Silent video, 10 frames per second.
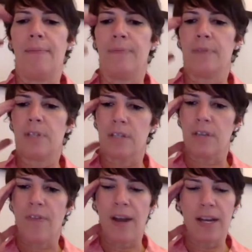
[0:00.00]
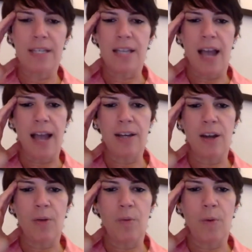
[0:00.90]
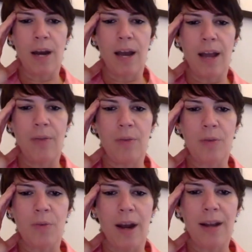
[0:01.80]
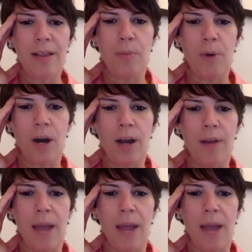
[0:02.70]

Just a funny side note, when I was writing the book,